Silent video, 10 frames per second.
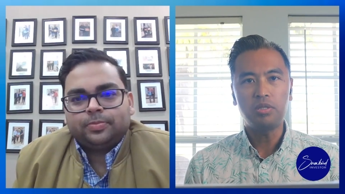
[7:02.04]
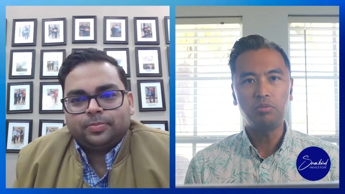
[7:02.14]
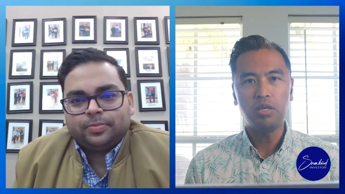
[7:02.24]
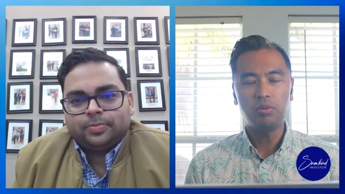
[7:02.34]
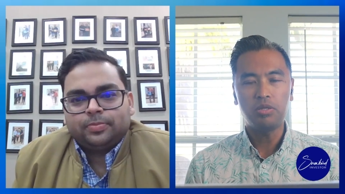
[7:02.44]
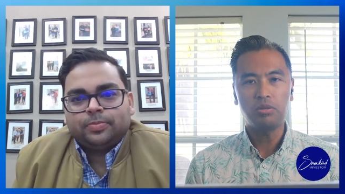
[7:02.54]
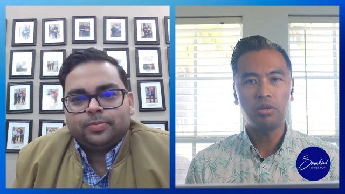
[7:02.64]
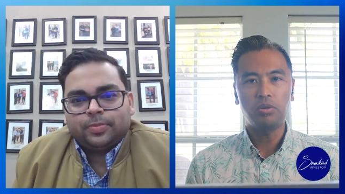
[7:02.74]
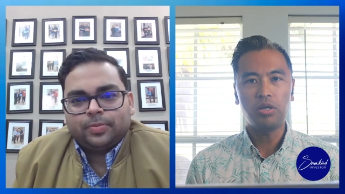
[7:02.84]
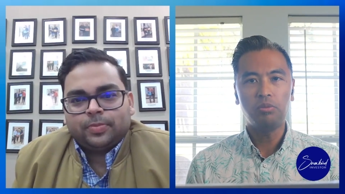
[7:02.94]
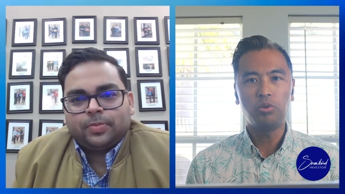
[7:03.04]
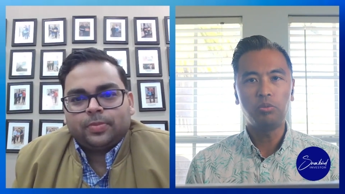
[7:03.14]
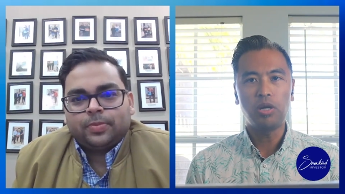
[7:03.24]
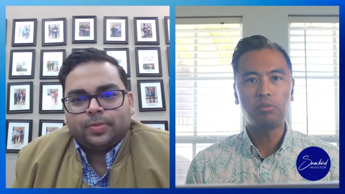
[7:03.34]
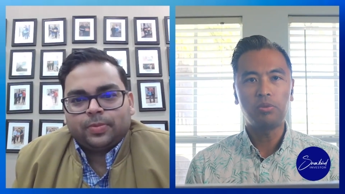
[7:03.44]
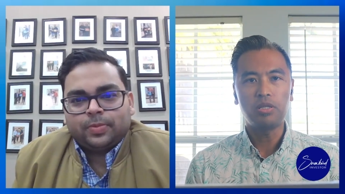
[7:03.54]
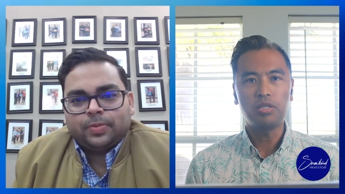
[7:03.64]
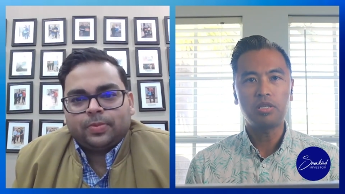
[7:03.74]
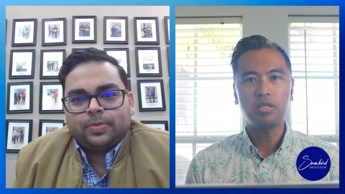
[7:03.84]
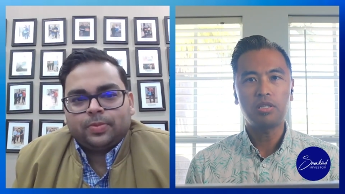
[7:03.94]
Speaker 1: to be able to acquire more properties.
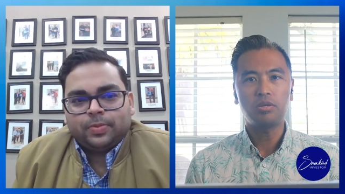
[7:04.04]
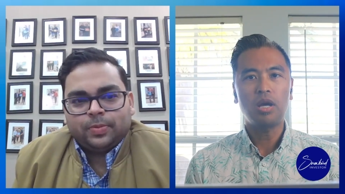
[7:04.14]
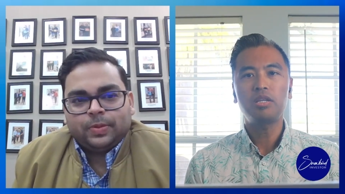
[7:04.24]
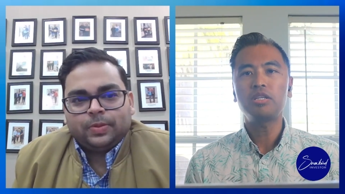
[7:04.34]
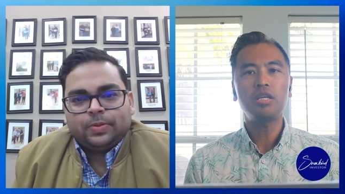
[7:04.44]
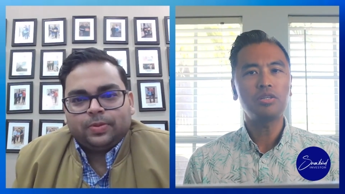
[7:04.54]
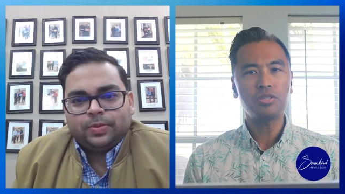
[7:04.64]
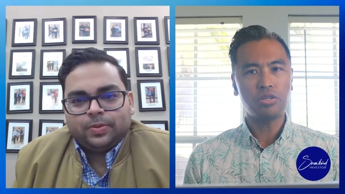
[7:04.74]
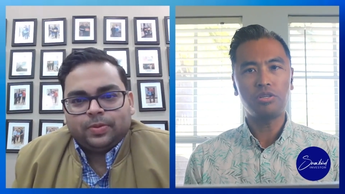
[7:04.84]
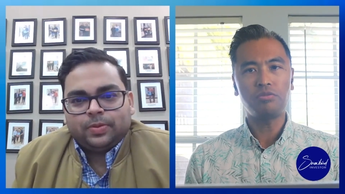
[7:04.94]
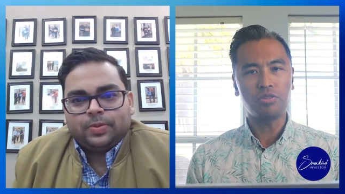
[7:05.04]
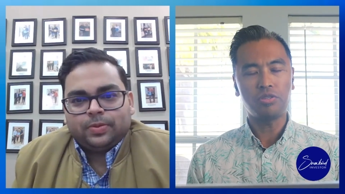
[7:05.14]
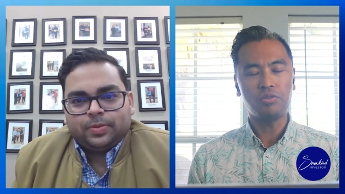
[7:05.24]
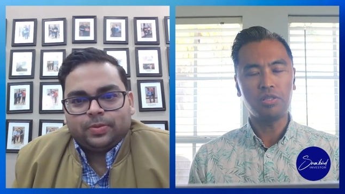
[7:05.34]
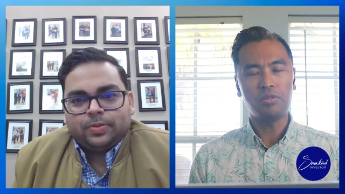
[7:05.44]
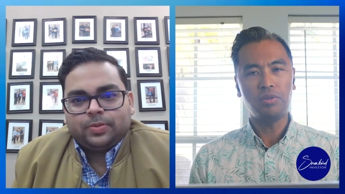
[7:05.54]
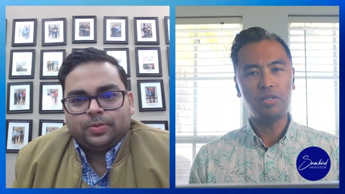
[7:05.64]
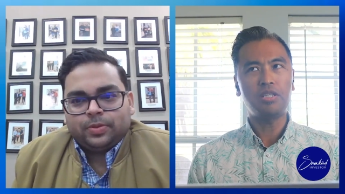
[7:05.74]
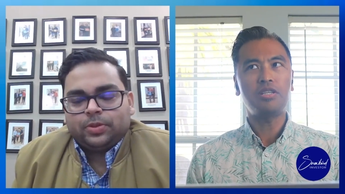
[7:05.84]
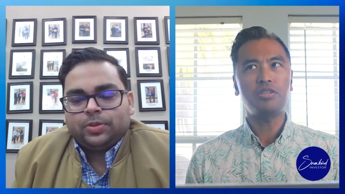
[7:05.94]
So how did you get your started, first of all? How
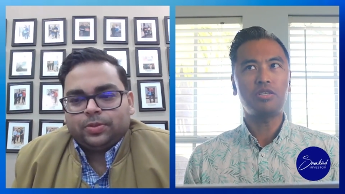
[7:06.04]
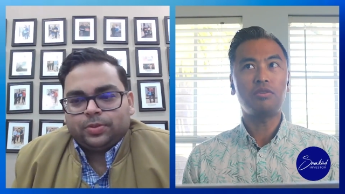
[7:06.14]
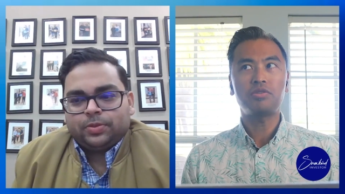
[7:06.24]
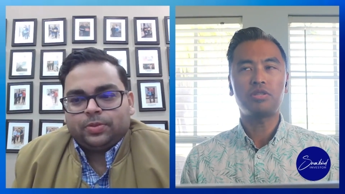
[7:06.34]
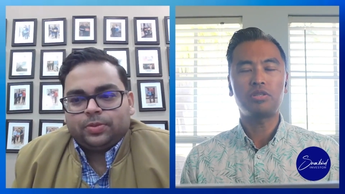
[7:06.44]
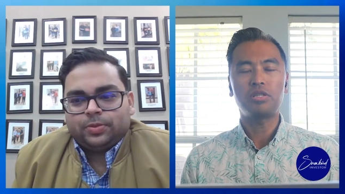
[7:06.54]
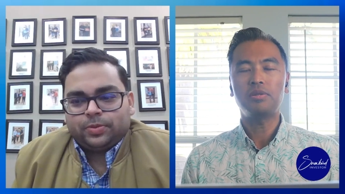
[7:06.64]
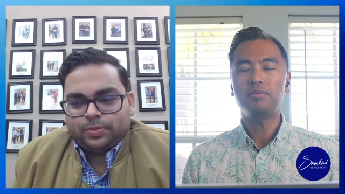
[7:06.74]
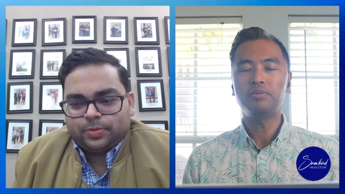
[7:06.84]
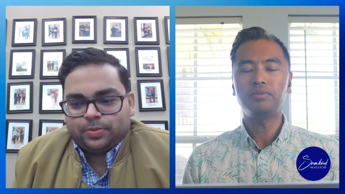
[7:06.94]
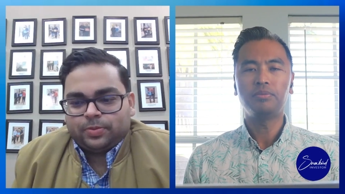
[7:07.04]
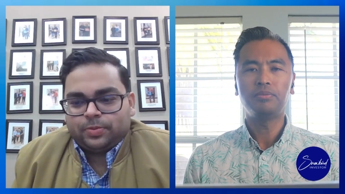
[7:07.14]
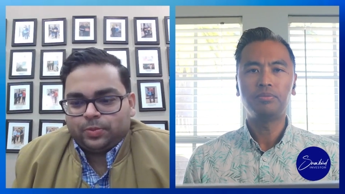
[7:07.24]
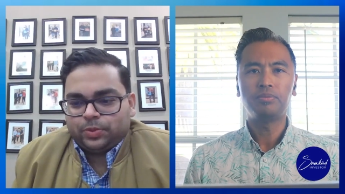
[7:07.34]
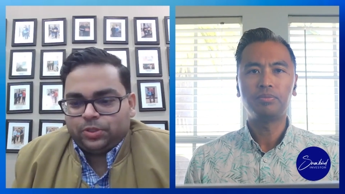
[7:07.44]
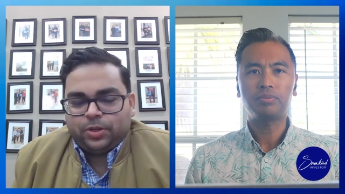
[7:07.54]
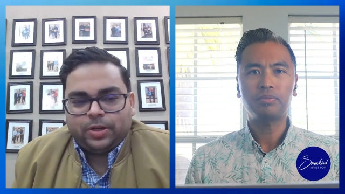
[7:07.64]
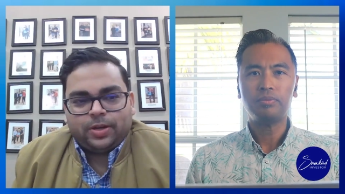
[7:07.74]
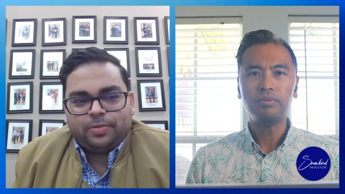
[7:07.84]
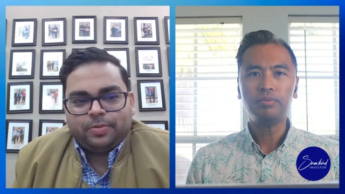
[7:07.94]
did you get yourself started?
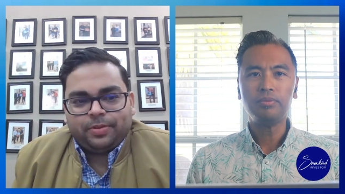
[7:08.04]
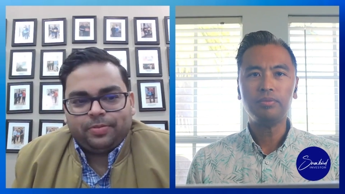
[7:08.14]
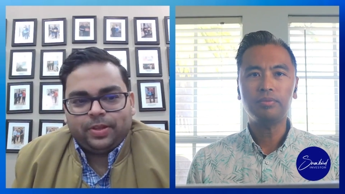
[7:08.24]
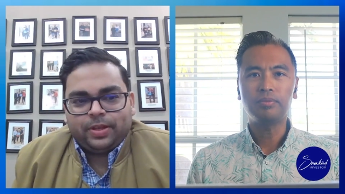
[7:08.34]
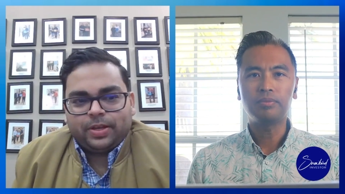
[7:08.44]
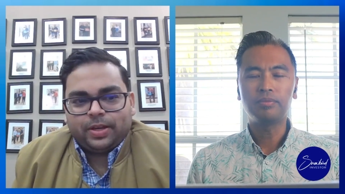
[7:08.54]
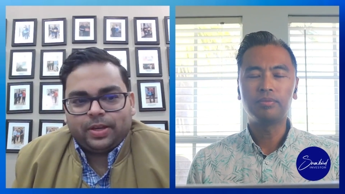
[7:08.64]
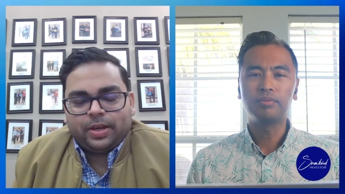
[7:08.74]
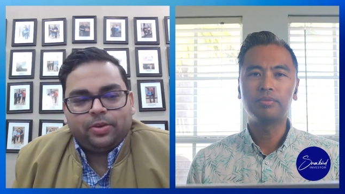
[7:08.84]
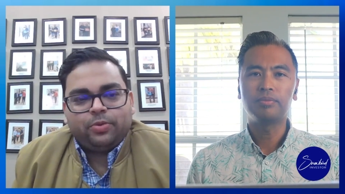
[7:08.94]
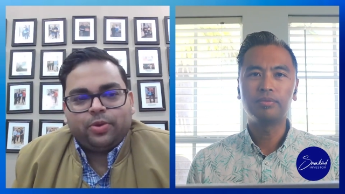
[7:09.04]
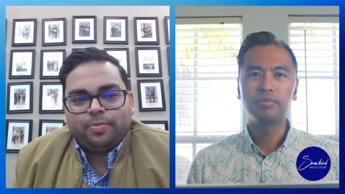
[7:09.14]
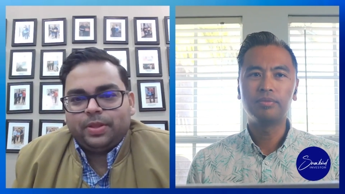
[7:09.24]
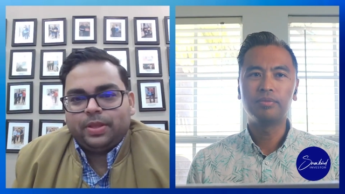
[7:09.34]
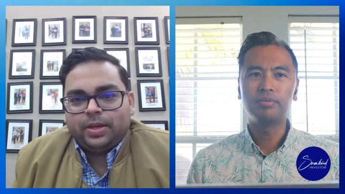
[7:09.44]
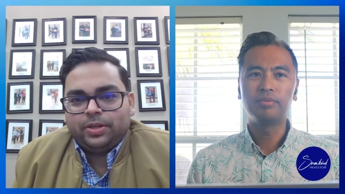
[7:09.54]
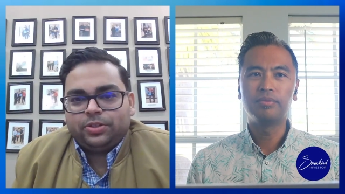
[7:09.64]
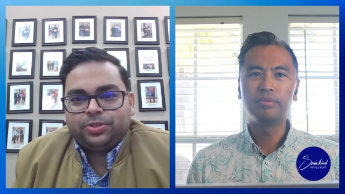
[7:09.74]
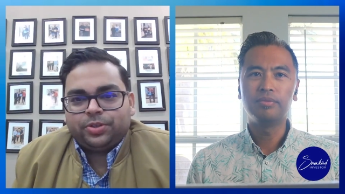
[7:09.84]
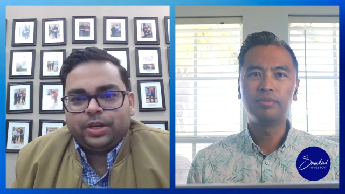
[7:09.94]
Speaker 2: Sure. Um, I feel like I, I grew up in the
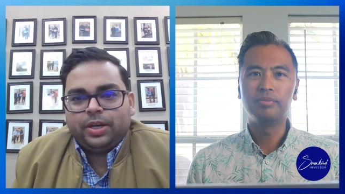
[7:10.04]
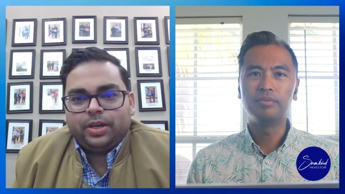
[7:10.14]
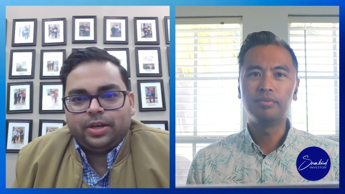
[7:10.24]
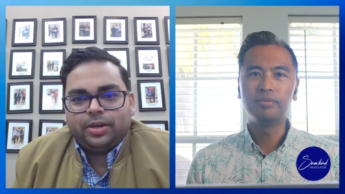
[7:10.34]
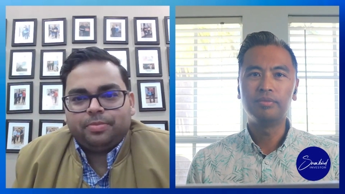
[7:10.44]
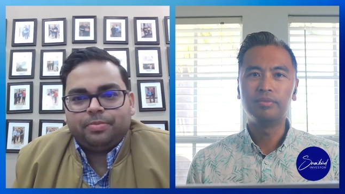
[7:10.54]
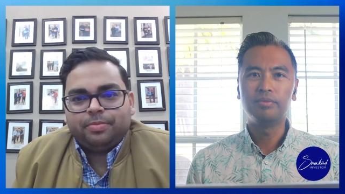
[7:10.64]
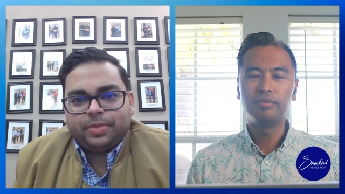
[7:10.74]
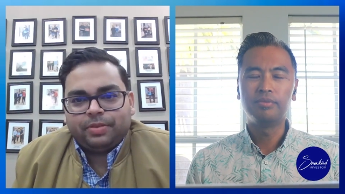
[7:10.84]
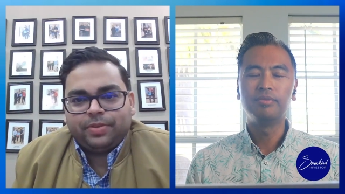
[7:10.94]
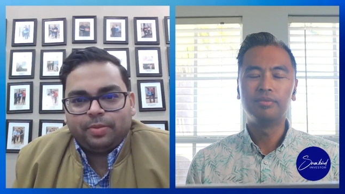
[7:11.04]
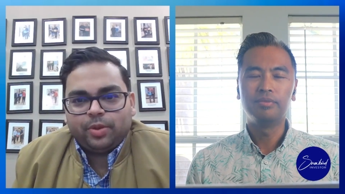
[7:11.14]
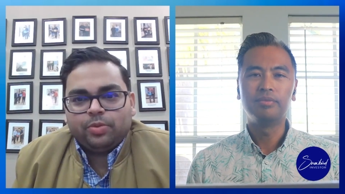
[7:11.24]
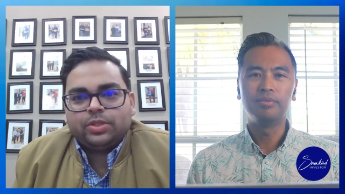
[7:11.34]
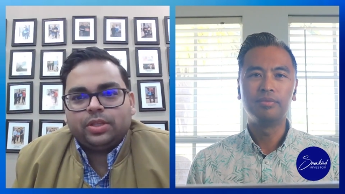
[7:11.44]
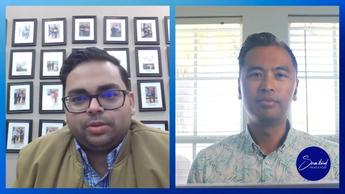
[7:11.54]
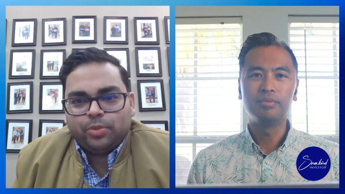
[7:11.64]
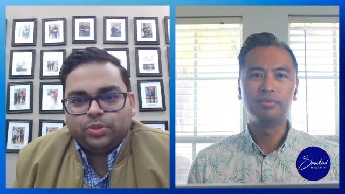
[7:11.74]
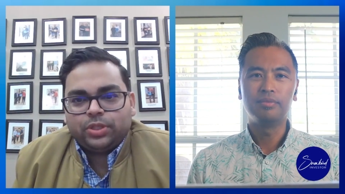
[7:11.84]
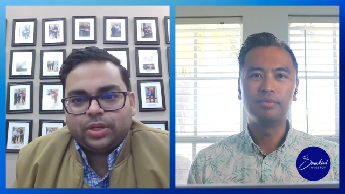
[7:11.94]
industry. Um, my family was in
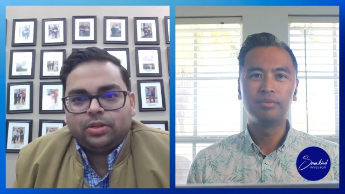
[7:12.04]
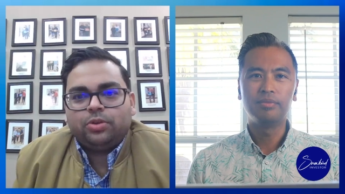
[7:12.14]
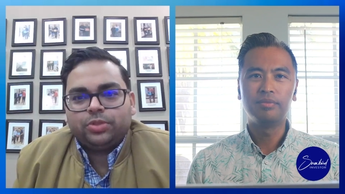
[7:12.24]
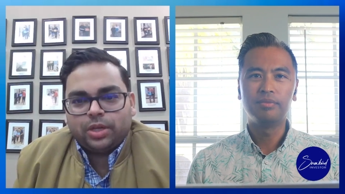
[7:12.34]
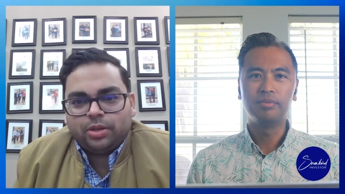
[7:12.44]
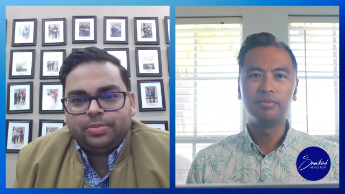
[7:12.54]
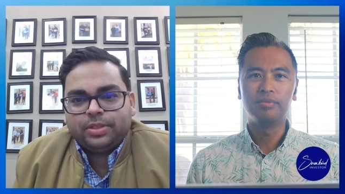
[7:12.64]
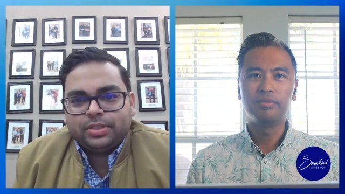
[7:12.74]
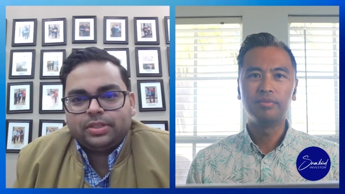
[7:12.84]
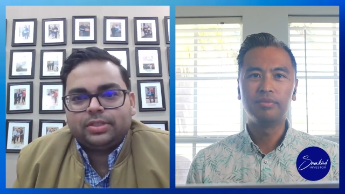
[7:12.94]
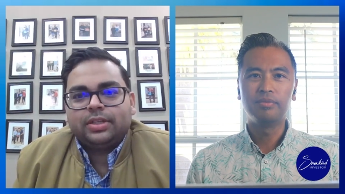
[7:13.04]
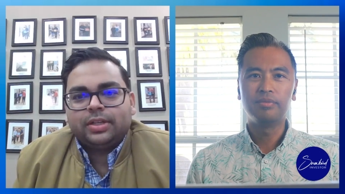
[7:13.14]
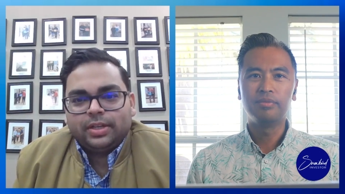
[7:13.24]
the motel hotel business